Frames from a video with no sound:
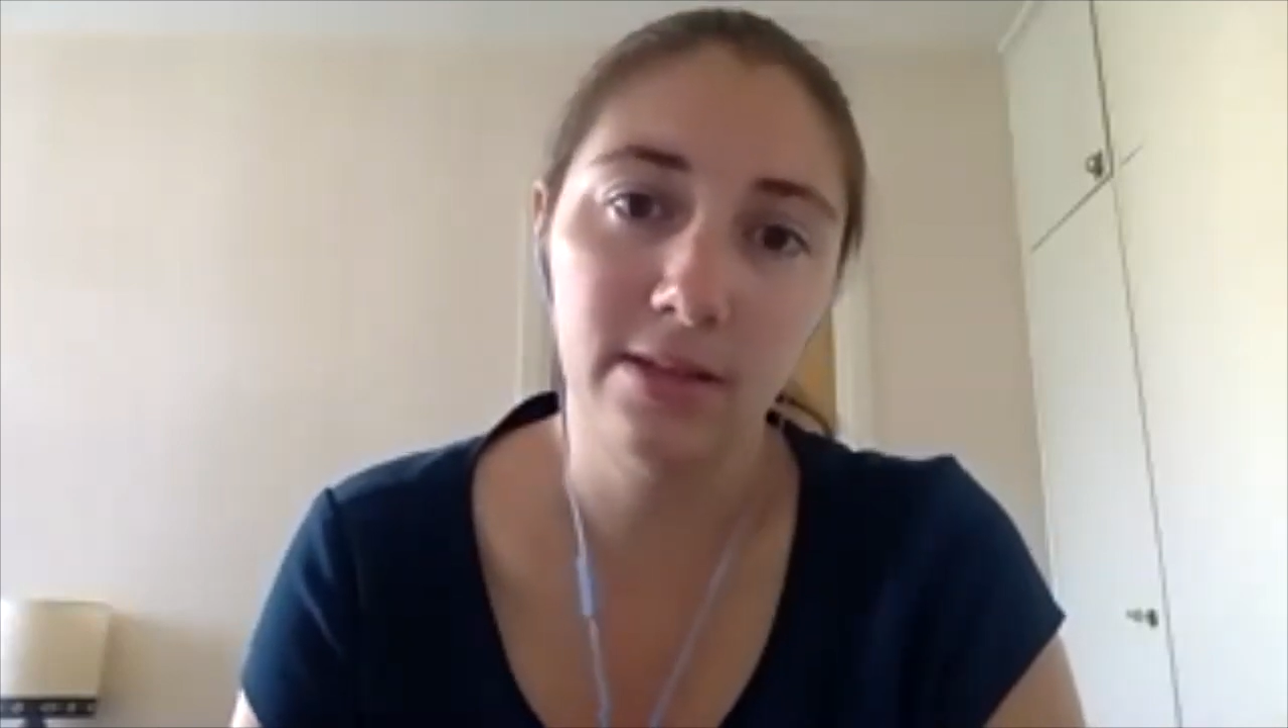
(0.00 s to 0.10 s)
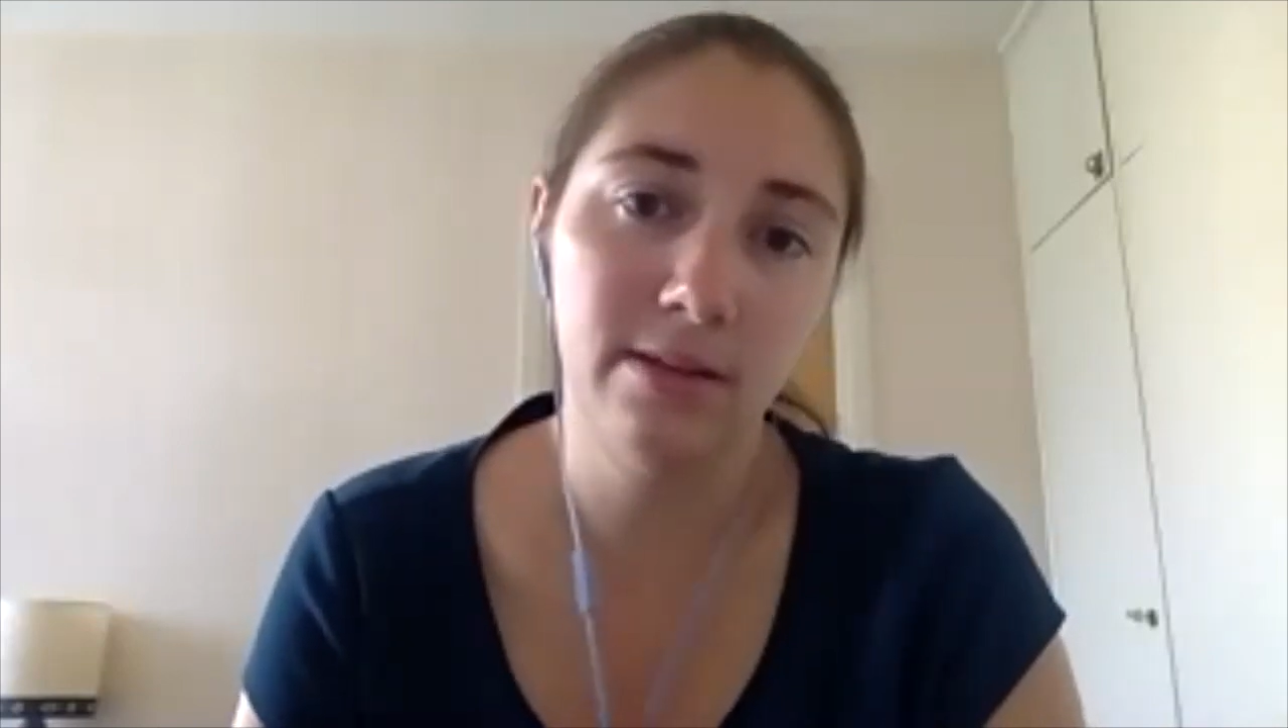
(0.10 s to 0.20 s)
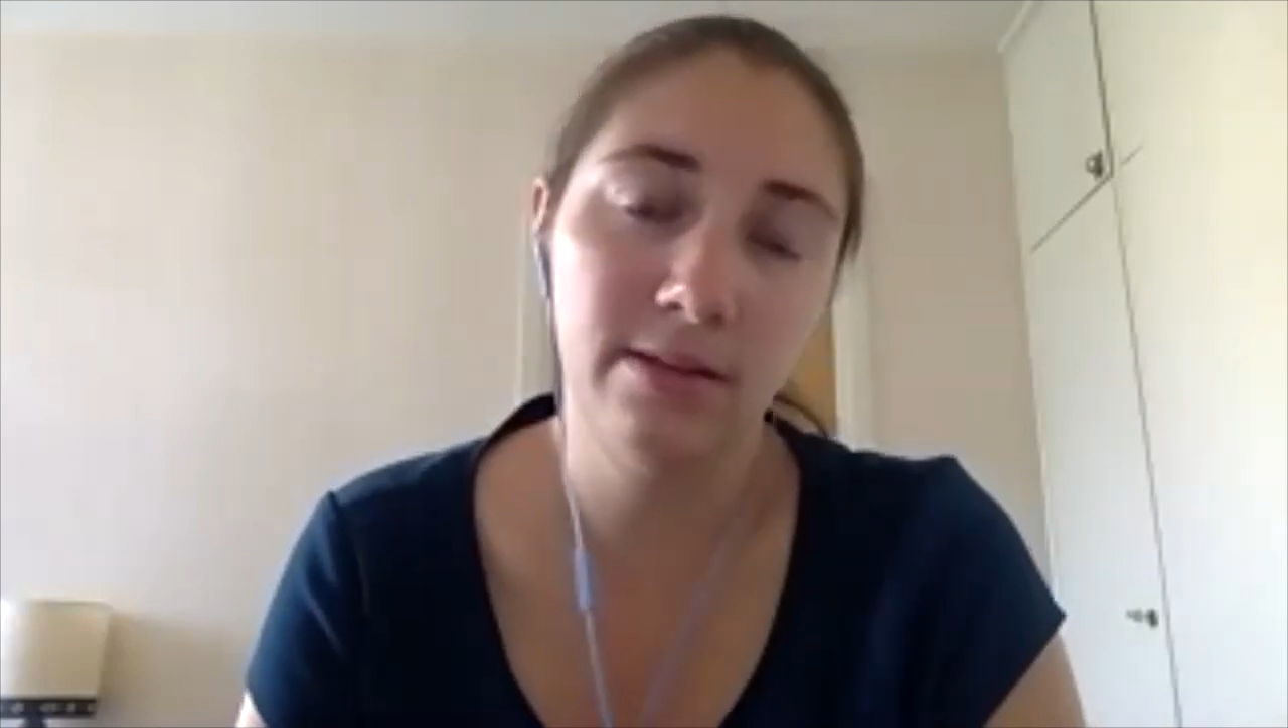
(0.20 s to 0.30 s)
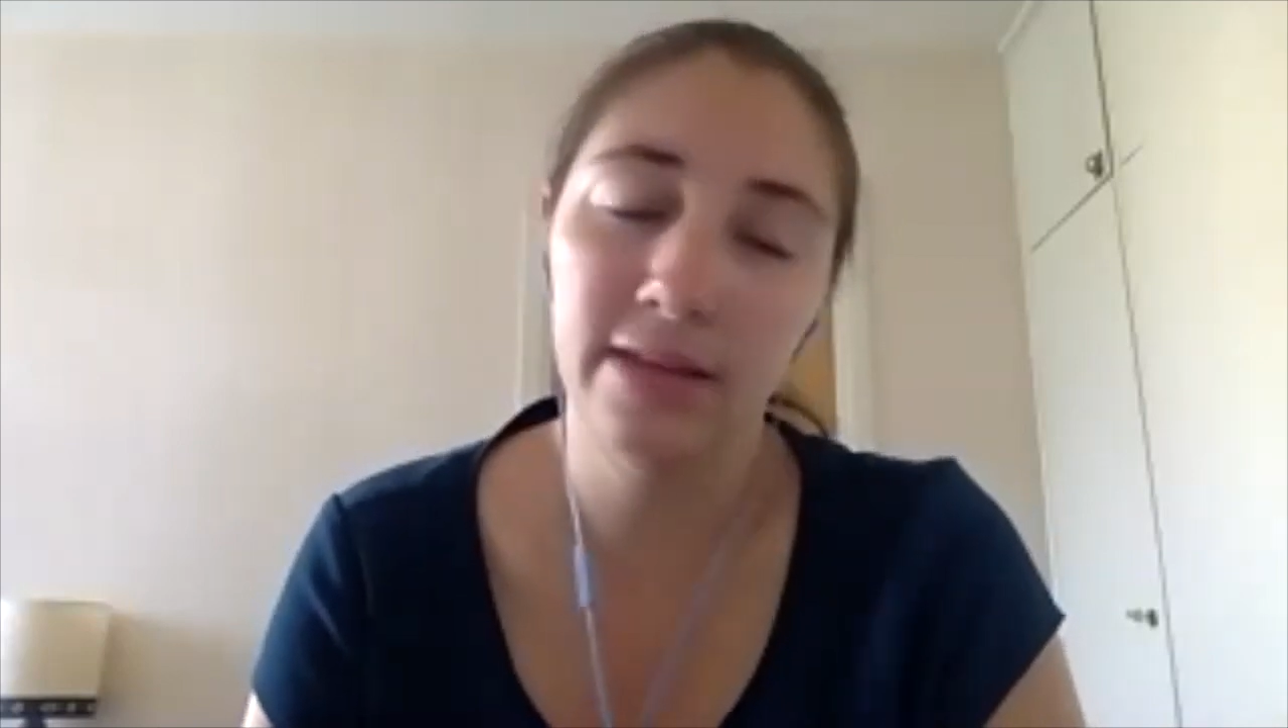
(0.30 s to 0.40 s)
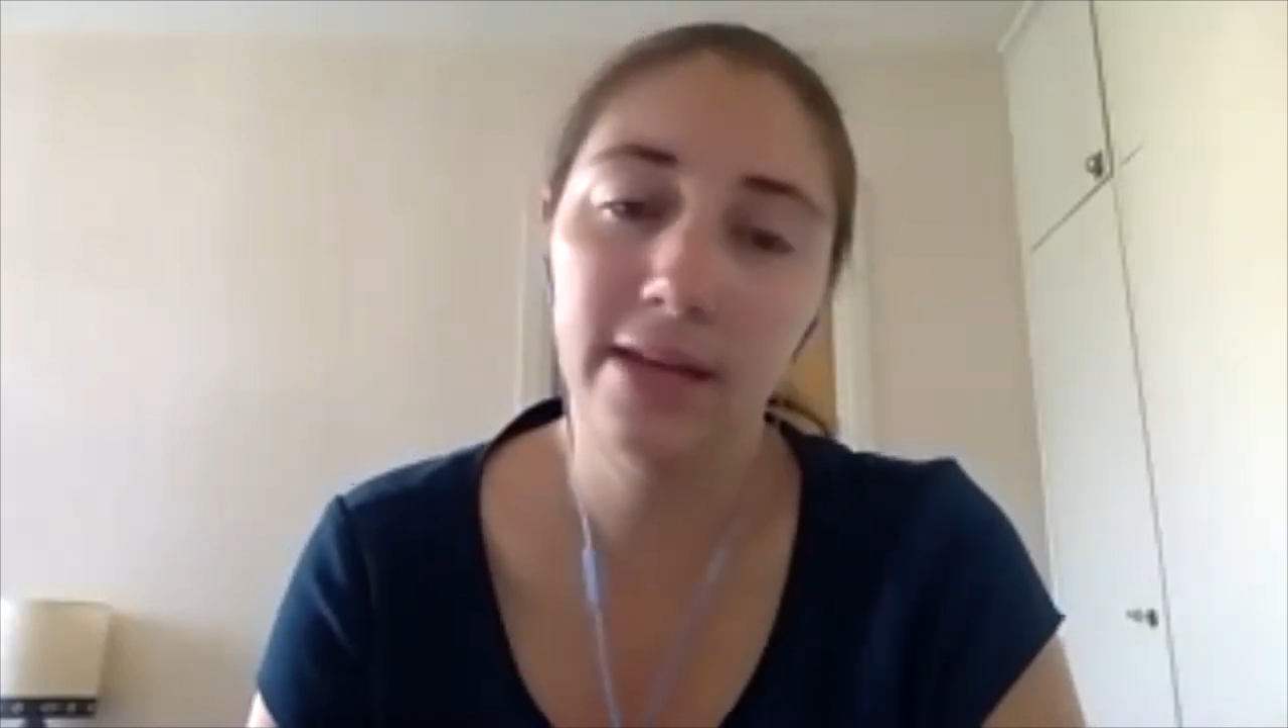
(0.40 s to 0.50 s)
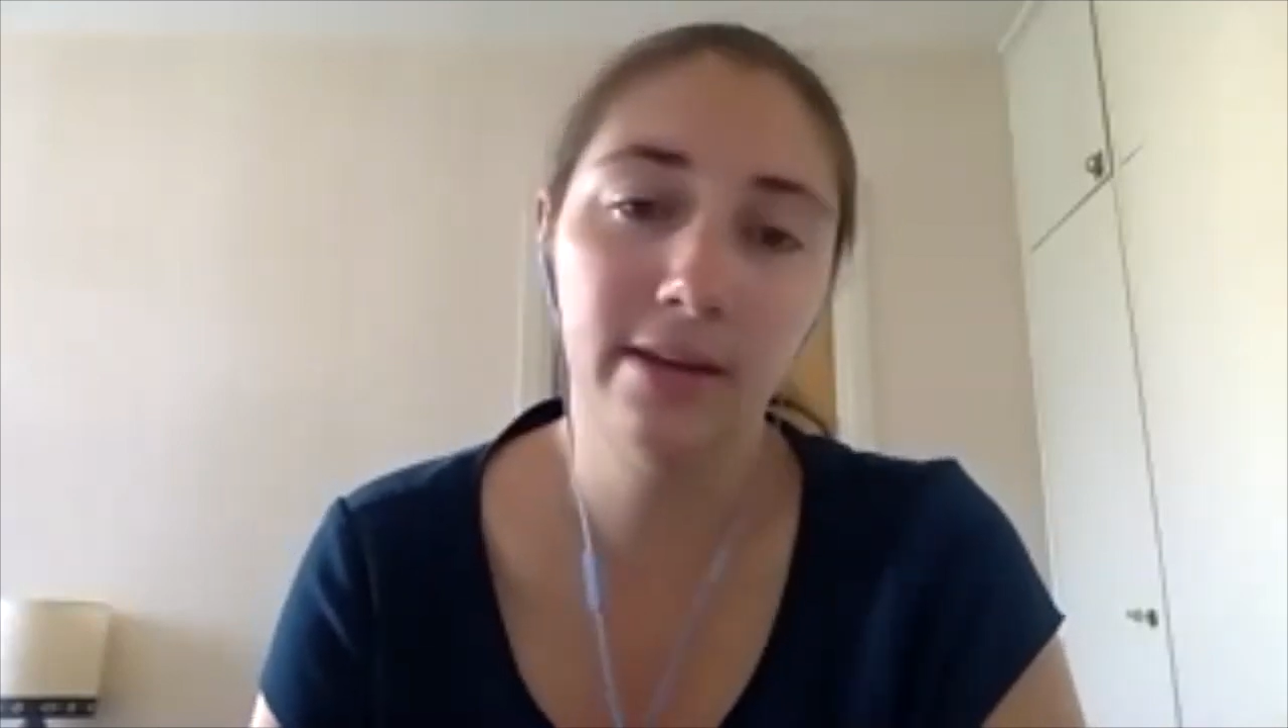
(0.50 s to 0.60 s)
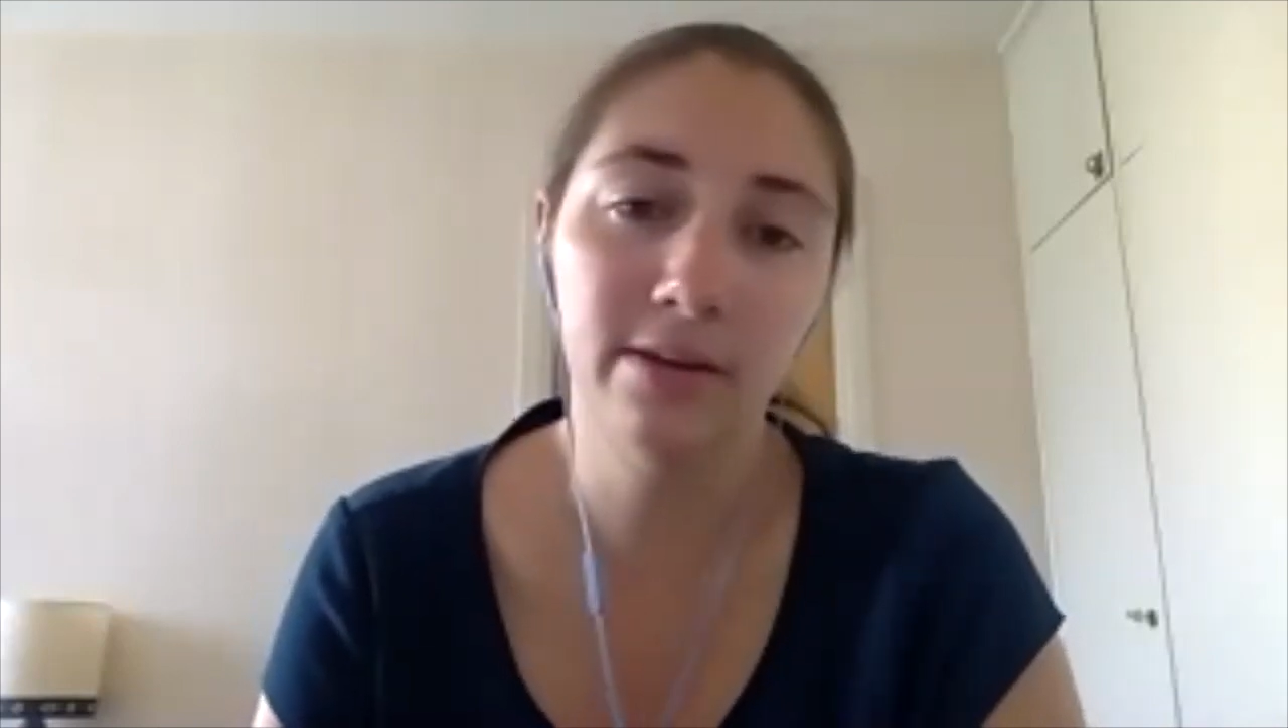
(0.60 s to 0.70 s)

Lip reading: they can